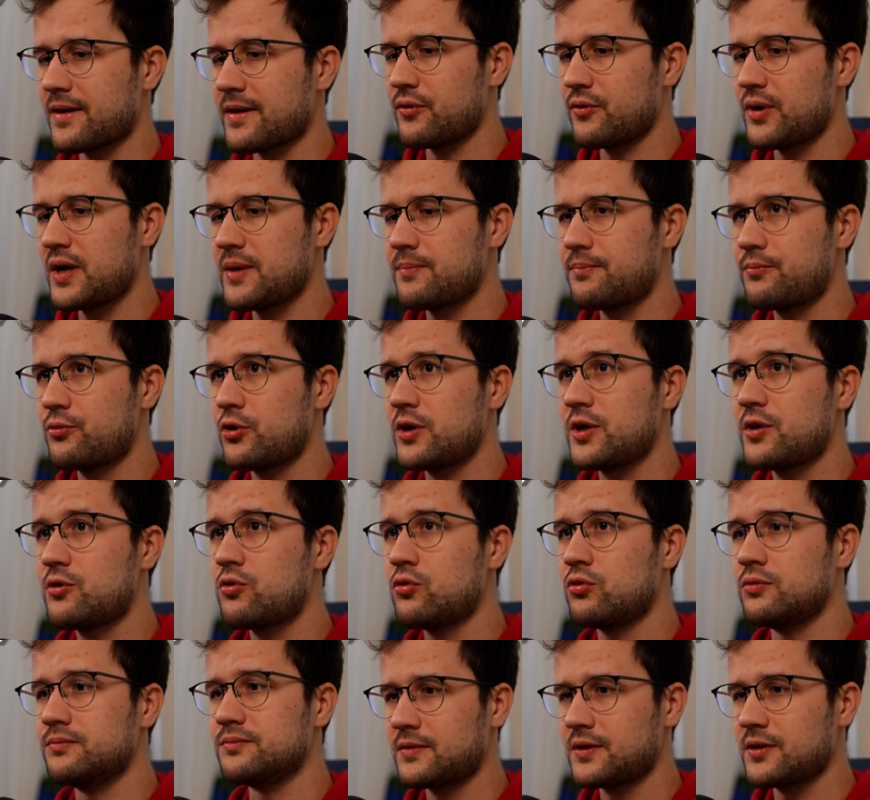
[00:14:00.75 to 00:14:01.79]
right, pretty
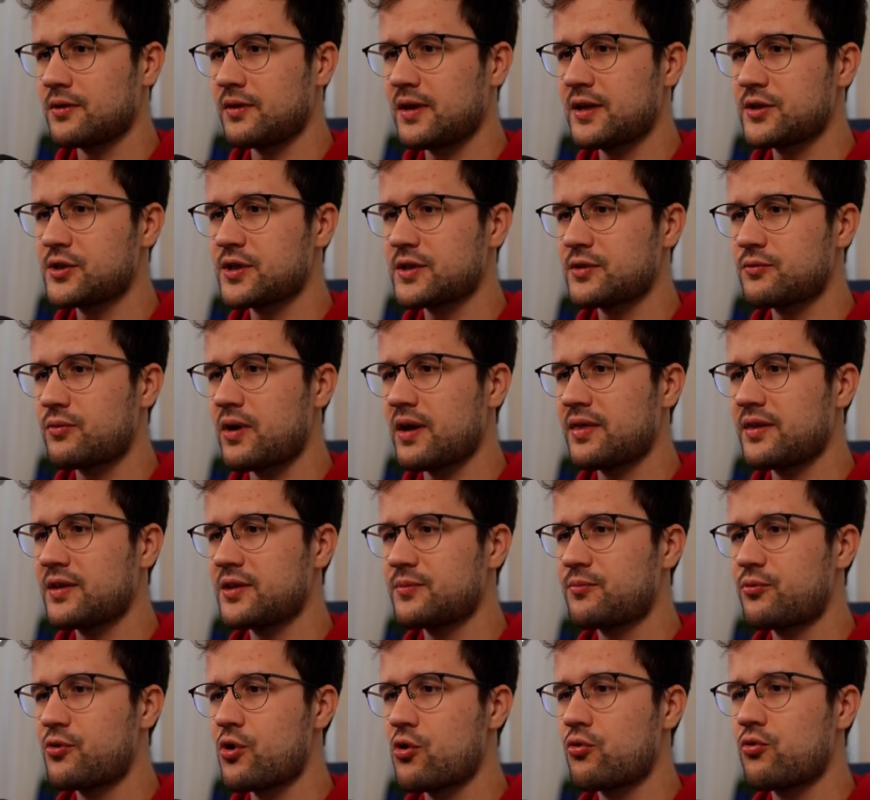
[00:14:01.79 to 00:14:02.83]
cool. So let's just run this
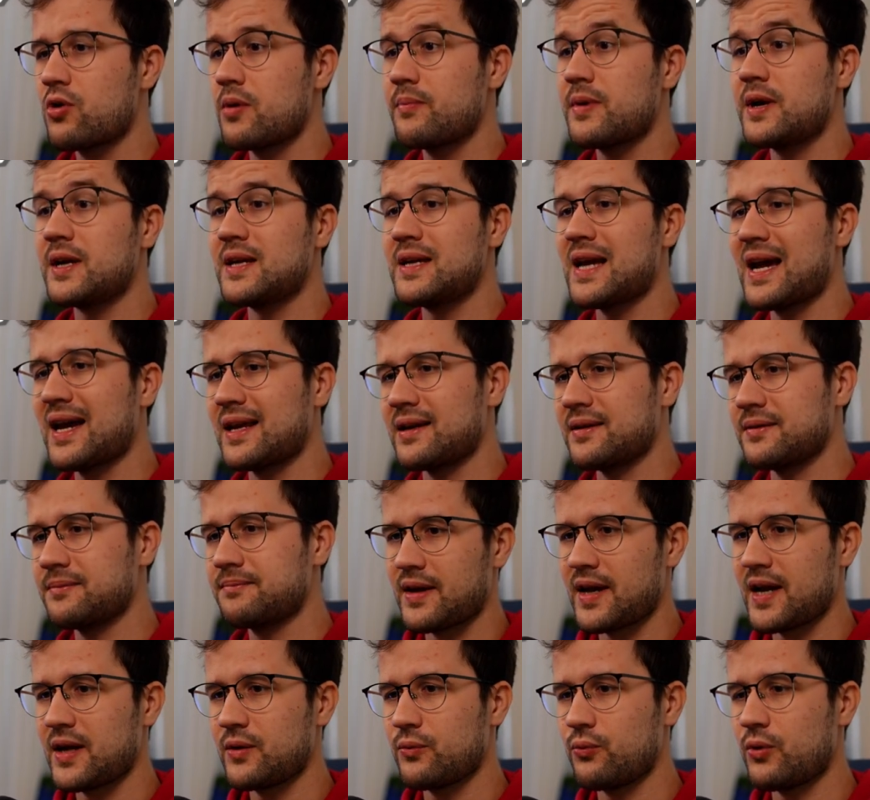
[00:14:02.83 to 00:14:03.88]
program again.
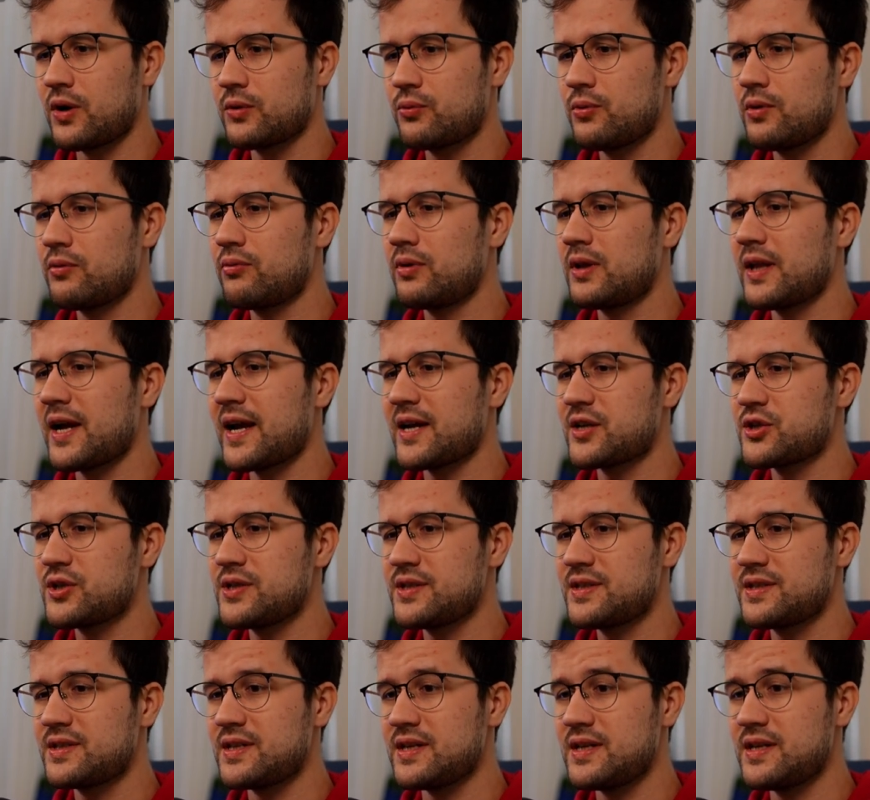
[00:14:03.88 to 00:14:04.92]
And what we will actually
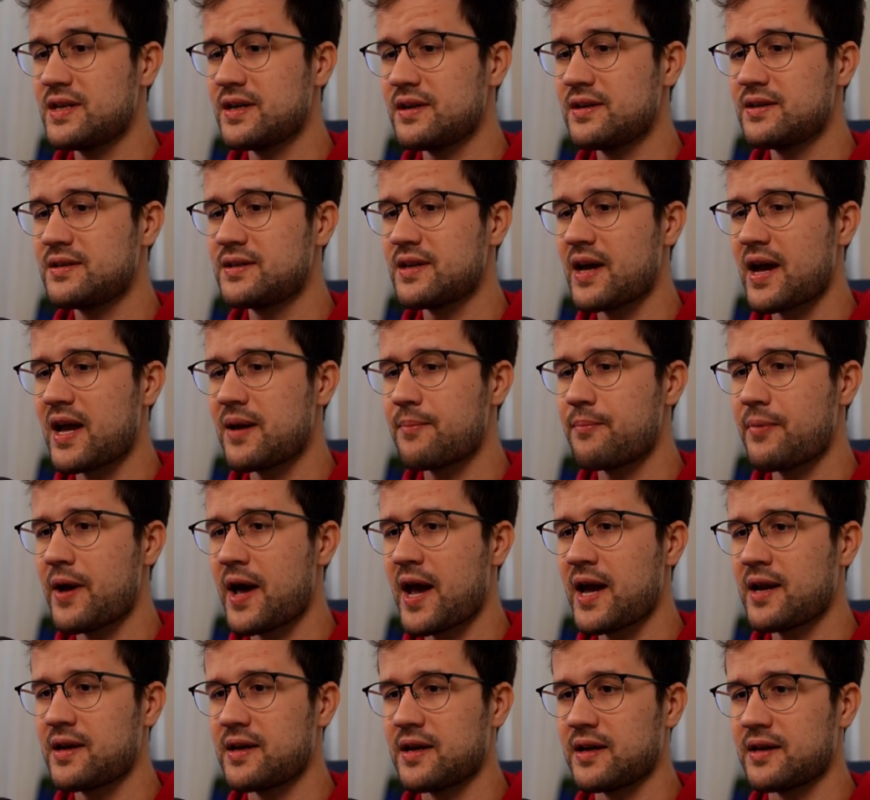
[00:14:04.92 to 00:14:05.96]
see is a
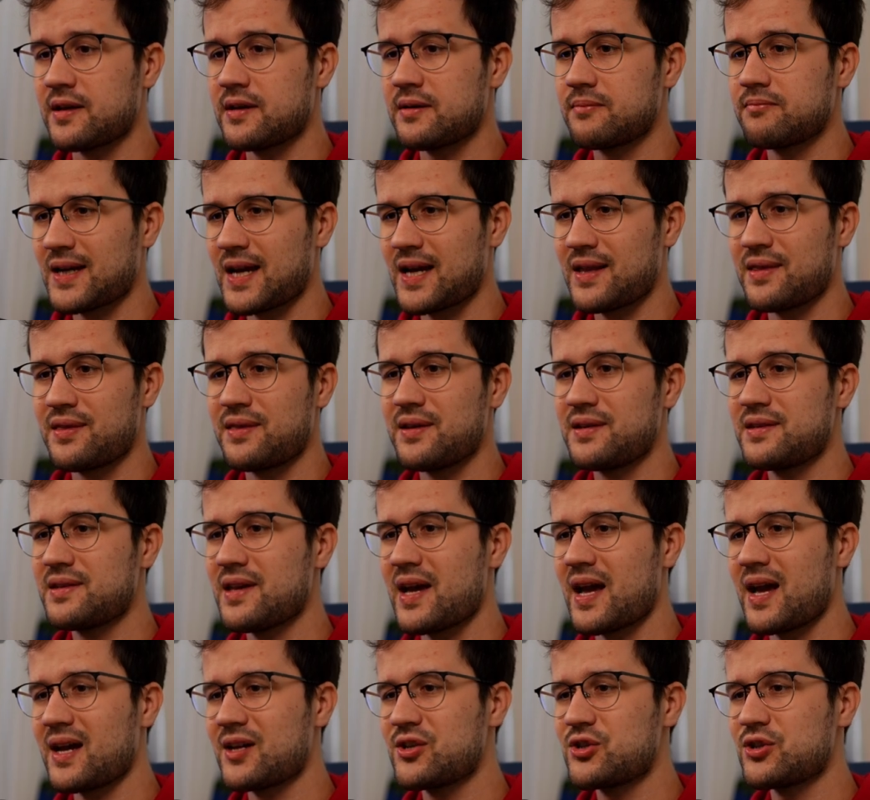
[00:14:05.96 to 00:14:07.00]
panic. And this
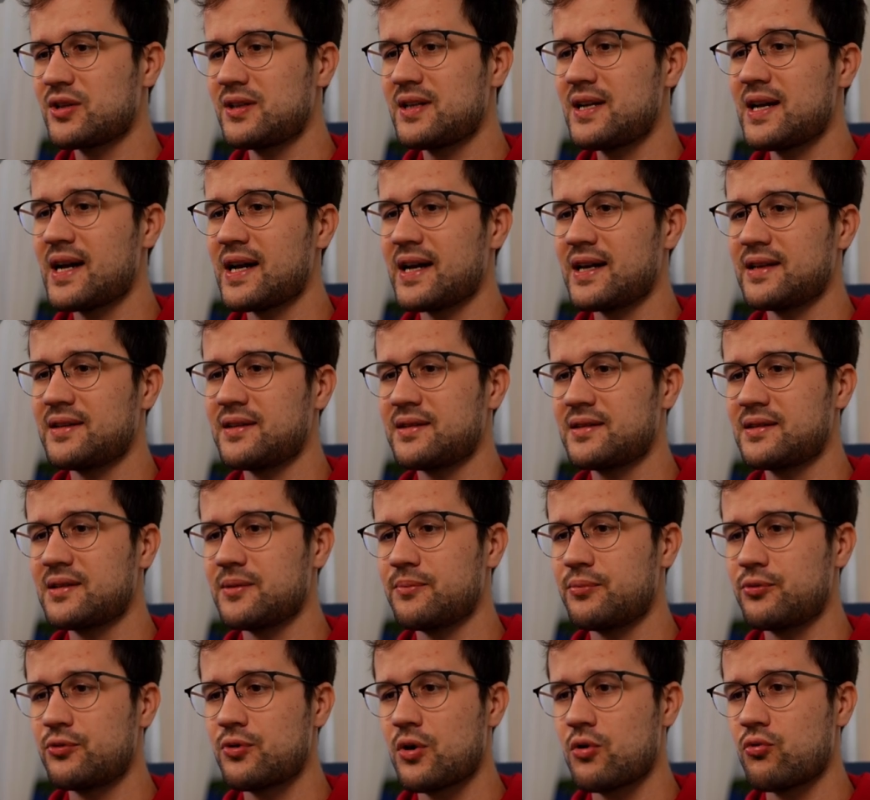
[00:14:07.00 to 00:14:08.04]
actually ends the
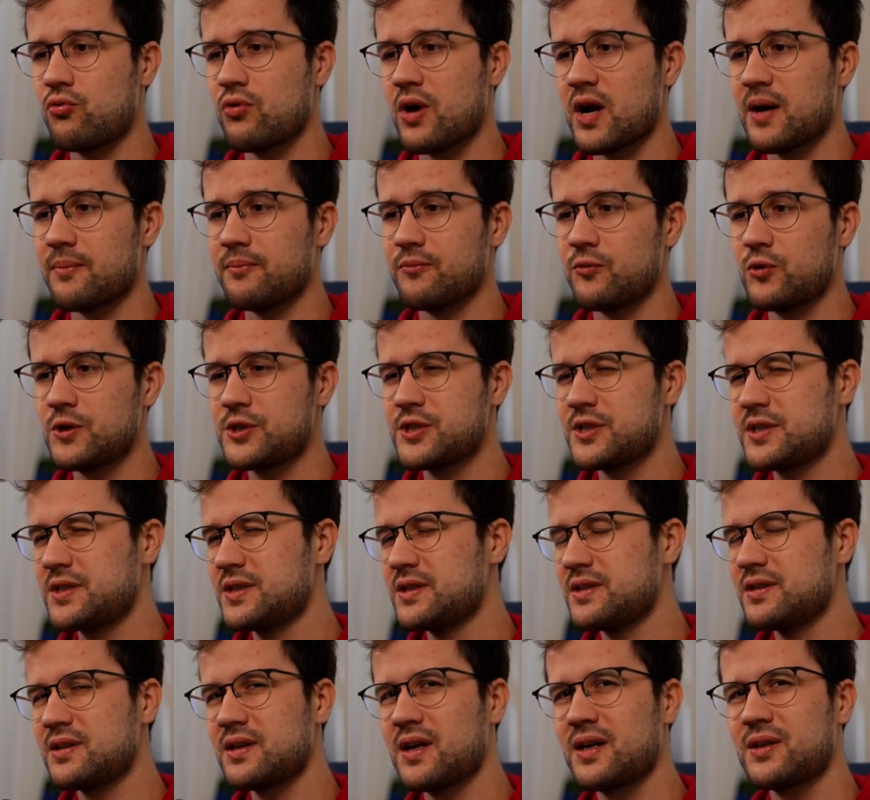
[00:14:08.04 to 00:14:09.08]
program, which
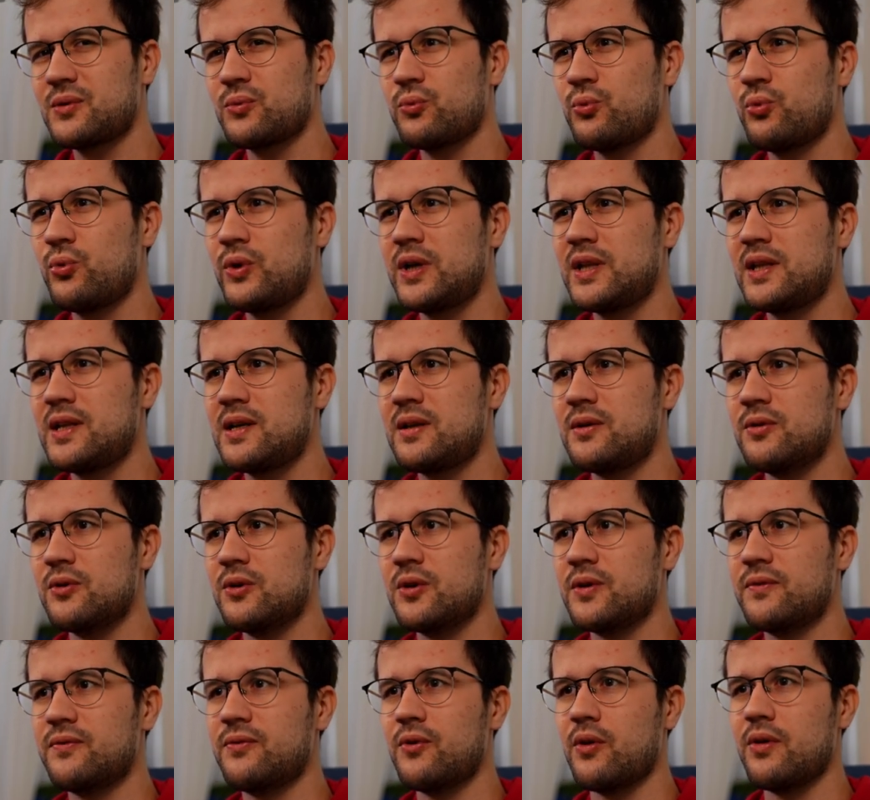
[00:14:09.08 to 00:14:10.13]
is not really
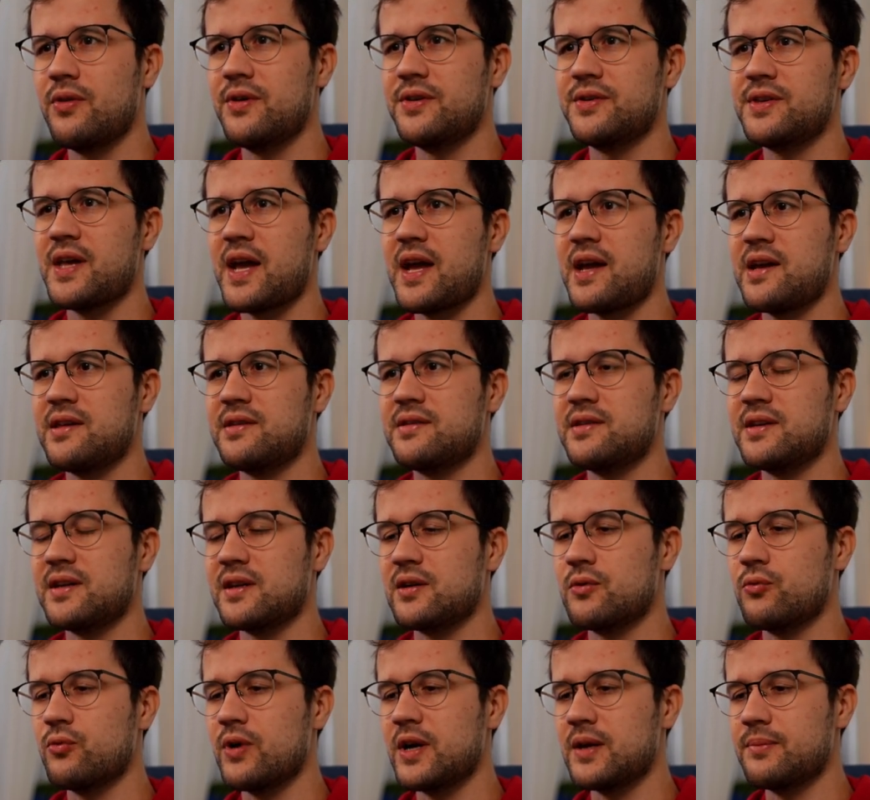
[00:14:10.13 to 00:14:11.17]
good for this async
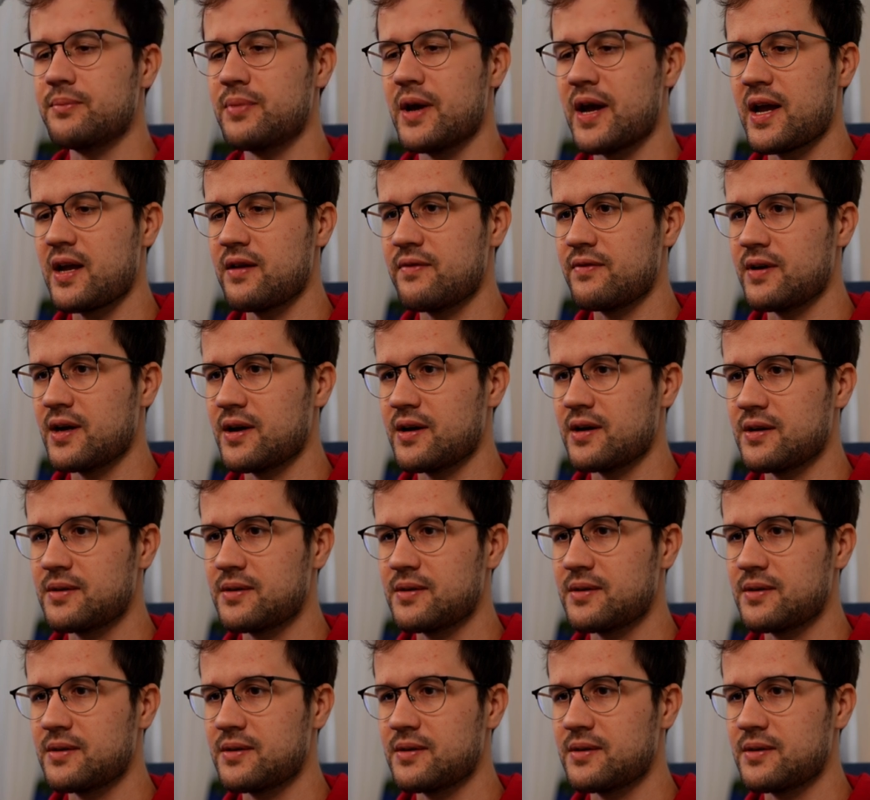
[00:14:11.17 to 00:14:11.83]
await behavior.